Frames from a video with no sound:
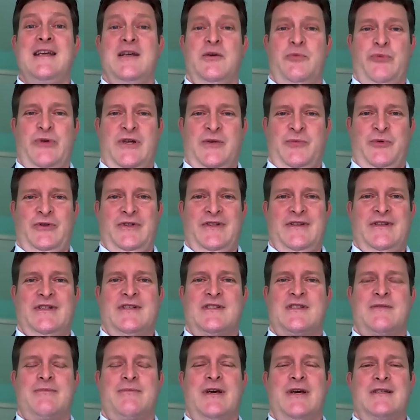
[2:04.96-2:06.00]
people in
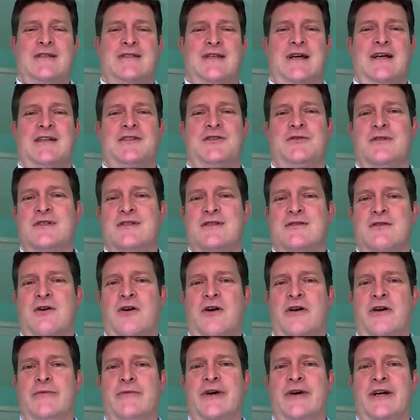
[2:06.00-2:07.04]
this space, I actually
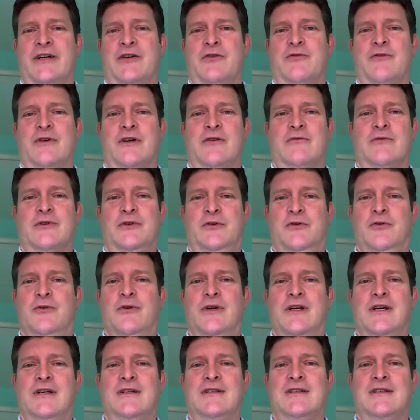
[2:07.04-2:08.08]
started my career
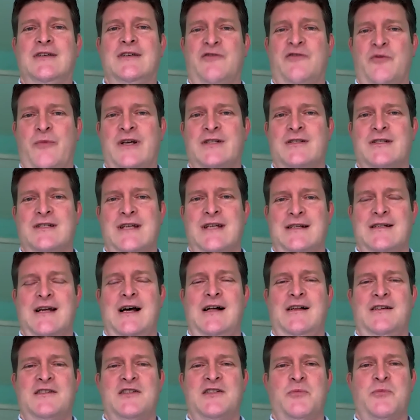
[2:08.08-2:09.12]
recruiting information
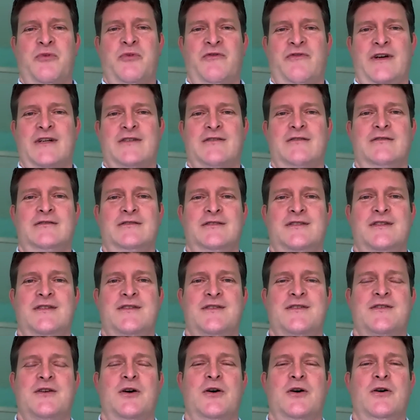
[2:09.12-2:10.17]
technology professionals.
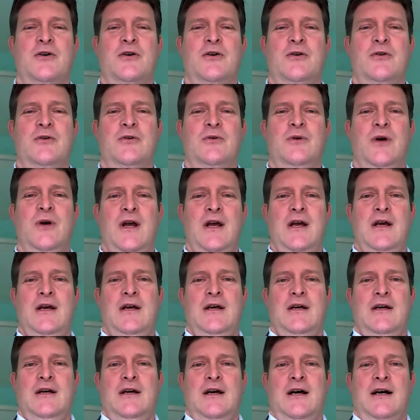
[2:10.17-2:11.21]
So
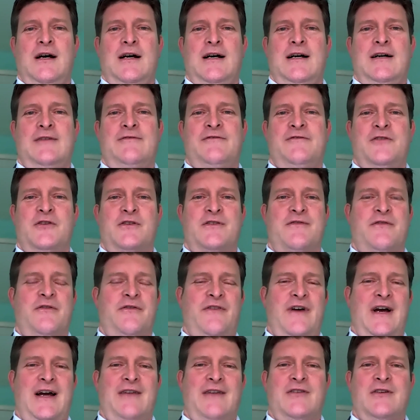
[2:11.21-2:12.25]
first for
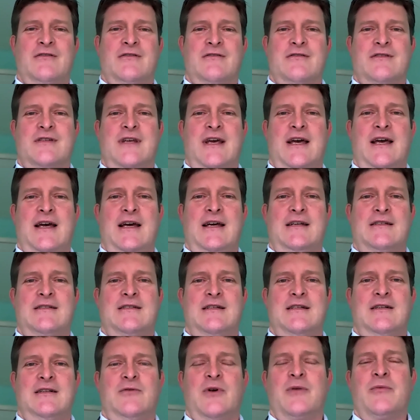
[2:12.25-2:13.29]
5 years at
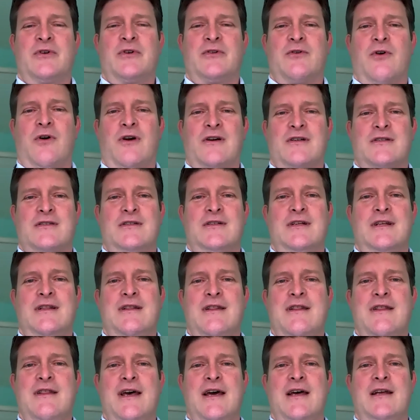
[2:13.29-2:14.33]
Raymond Carson, and
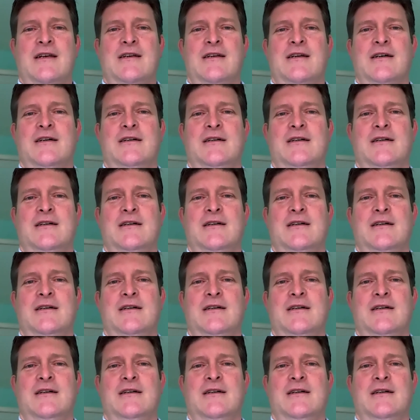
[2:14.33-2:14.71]
then